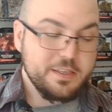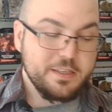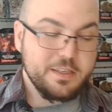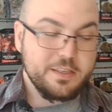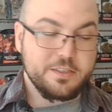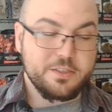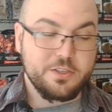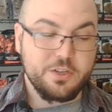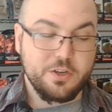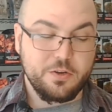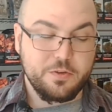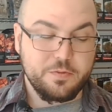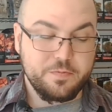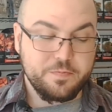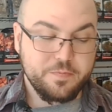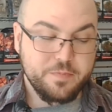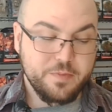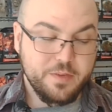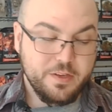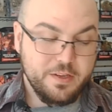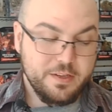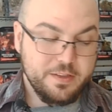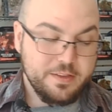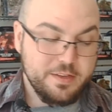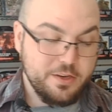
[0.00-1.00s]
So,
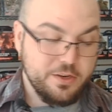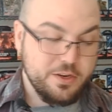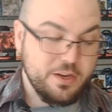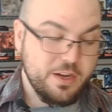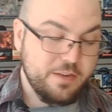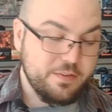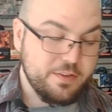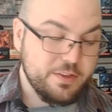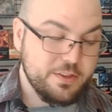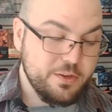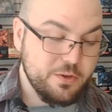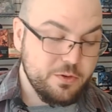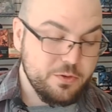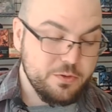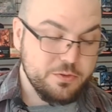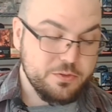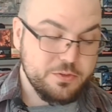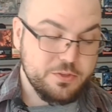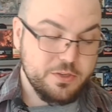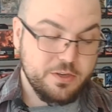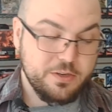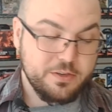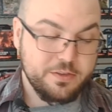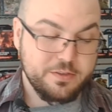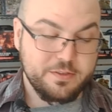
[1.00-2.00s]
there you have it.
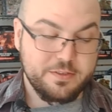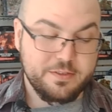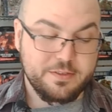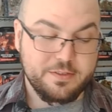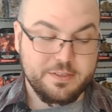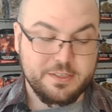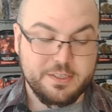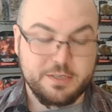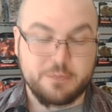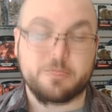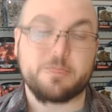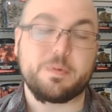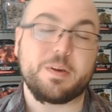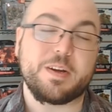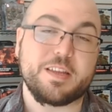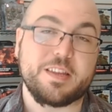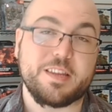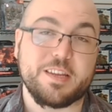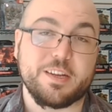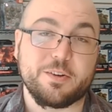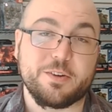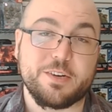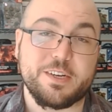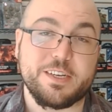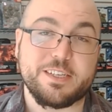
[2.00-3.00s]
Those are some of my
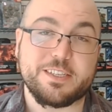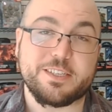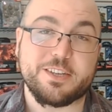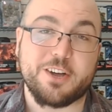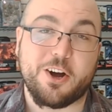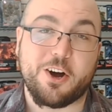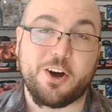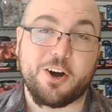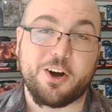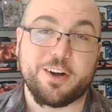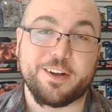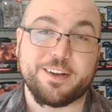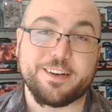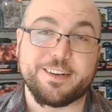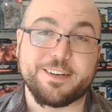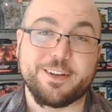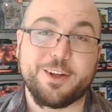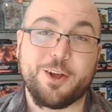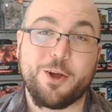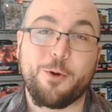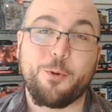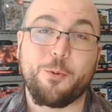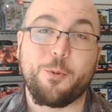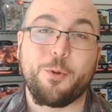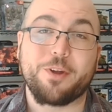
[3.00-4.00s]
theories on
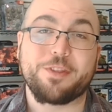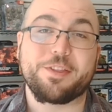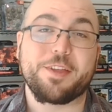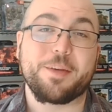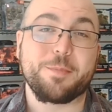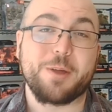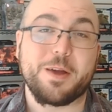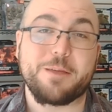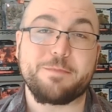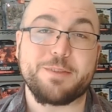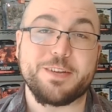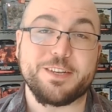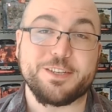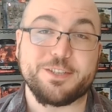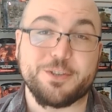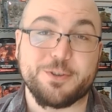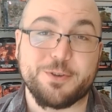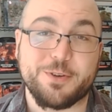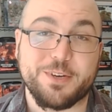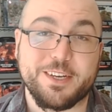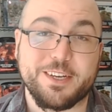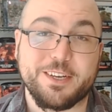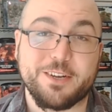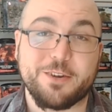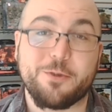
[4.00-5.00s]
what they might be
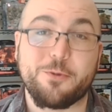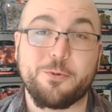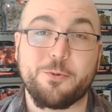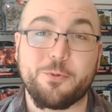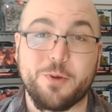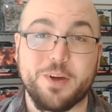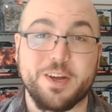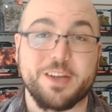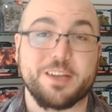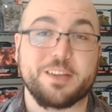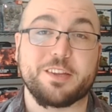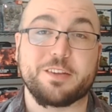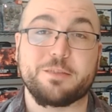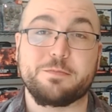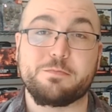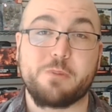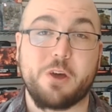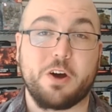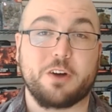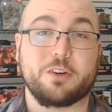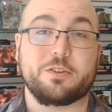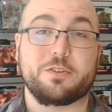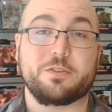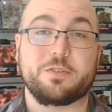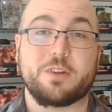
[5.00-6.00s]
doing with
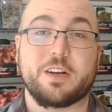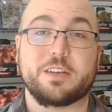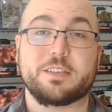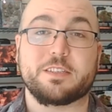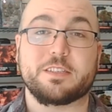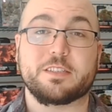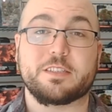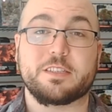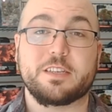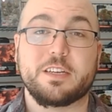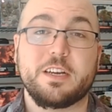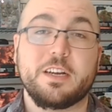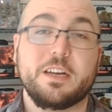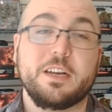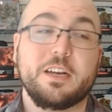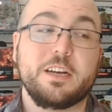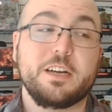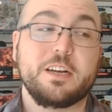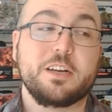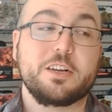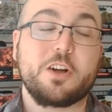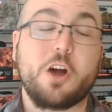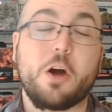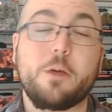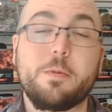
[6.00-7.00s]
Modern Horizons.
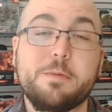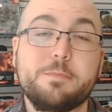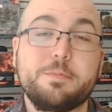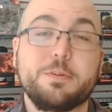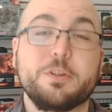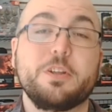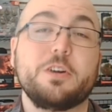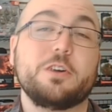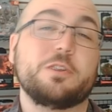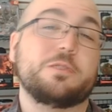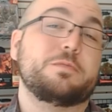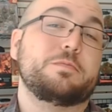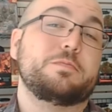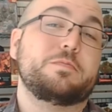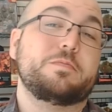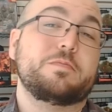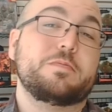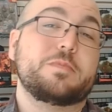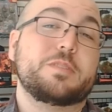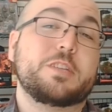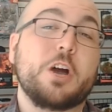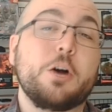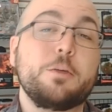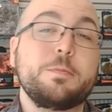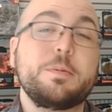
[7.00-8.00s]
Comment below.
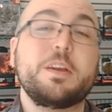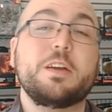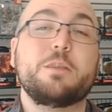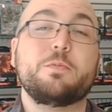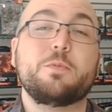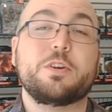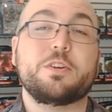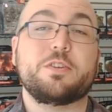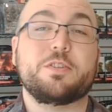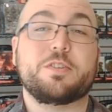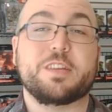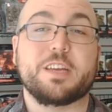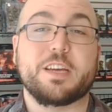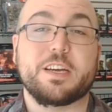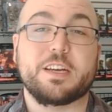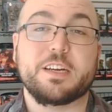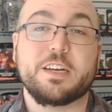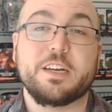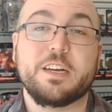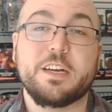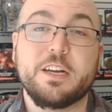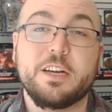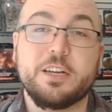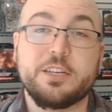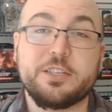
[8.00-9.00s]
Tell me what you think.
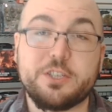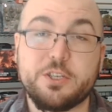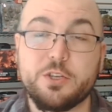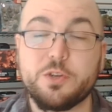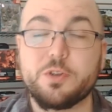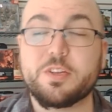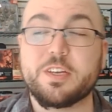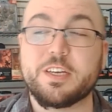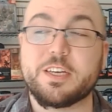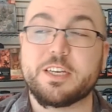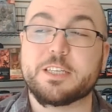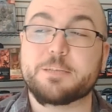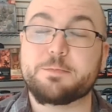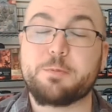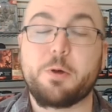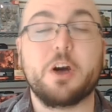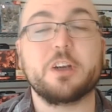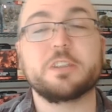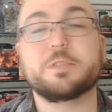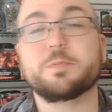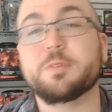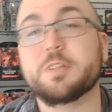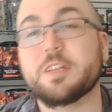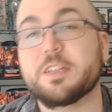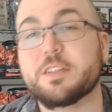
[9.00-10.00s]
Do you think it's
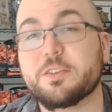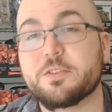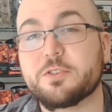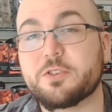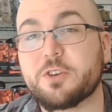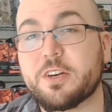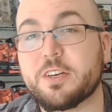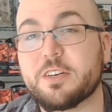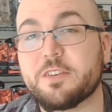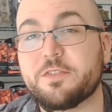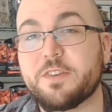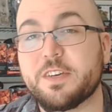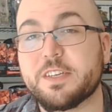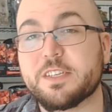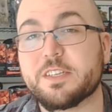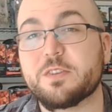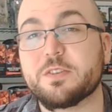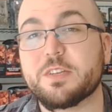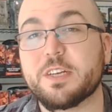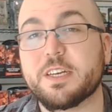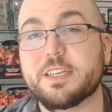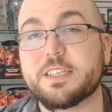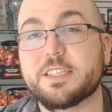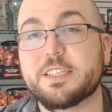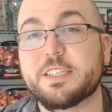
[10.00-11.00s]
possible that they're trying to phase out
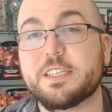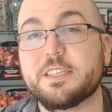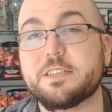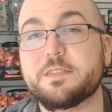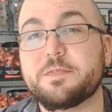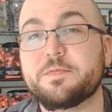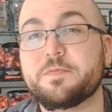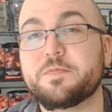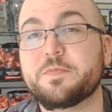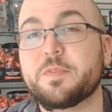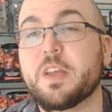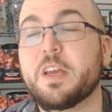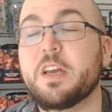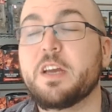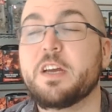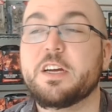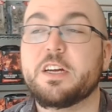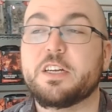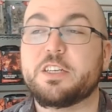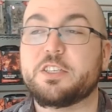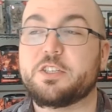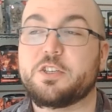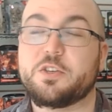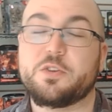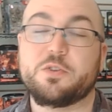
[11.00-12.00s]
Legacy?
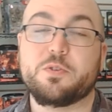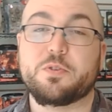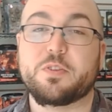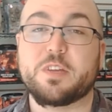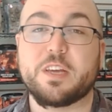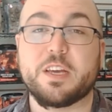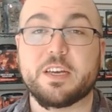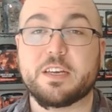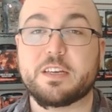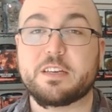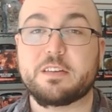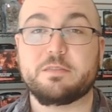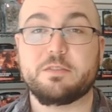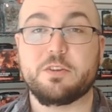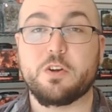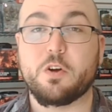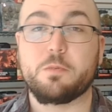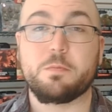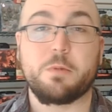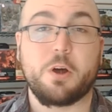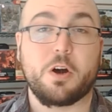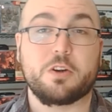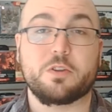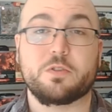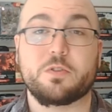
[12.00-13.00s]
Do you think,
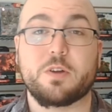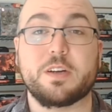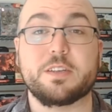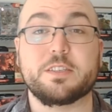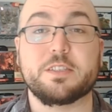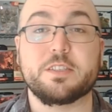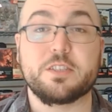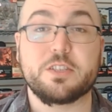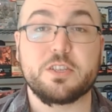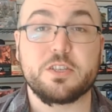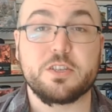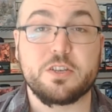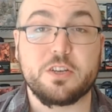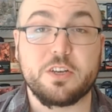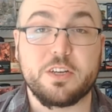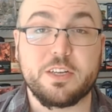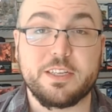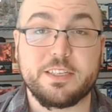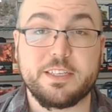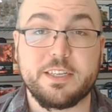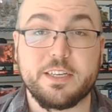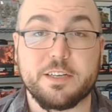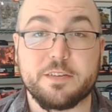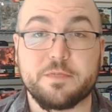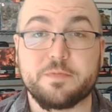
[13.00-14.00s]
Modern Horizons is a good
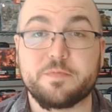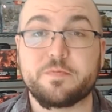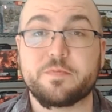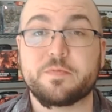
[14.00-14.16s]
idea?